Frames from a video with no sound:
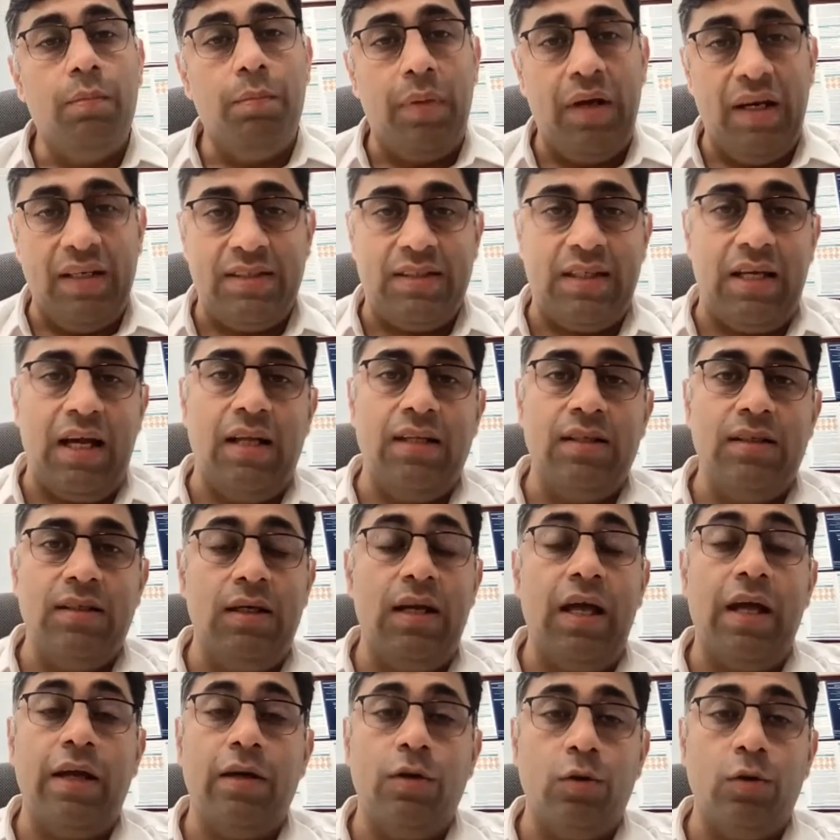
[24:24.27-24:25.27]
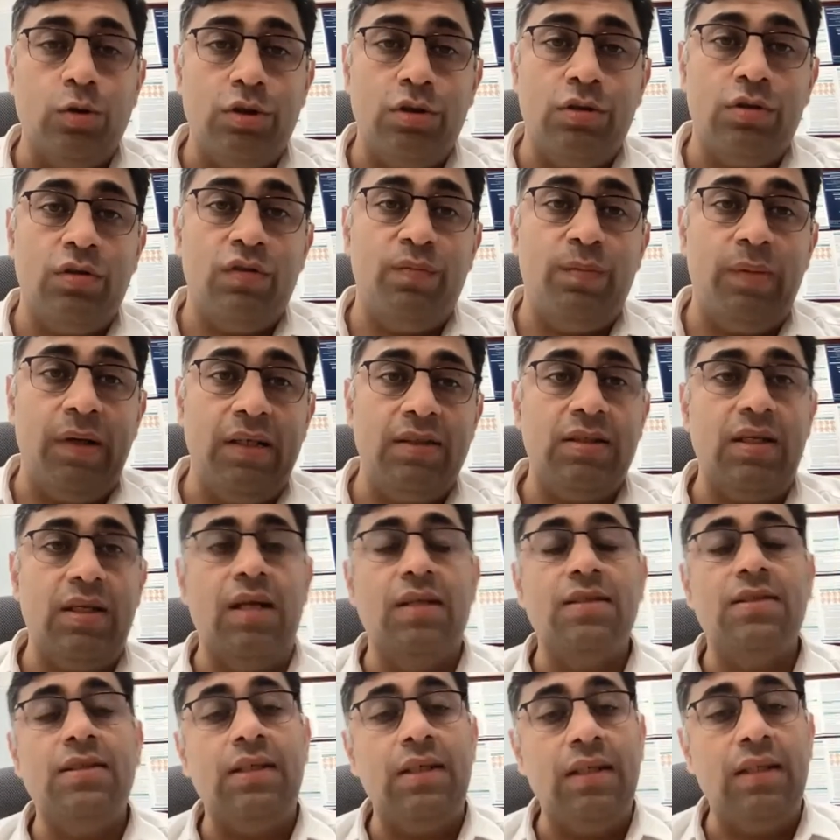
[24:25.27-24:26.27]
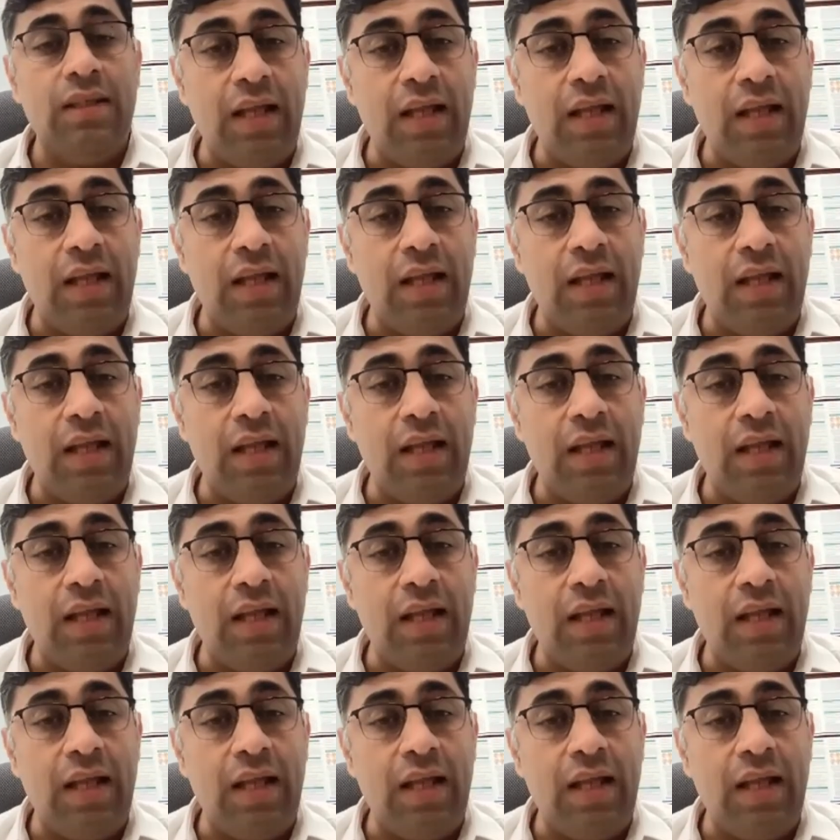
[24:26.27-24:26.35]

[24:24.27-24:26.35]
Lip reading: breast cancer, the diagnosis of breast cancer,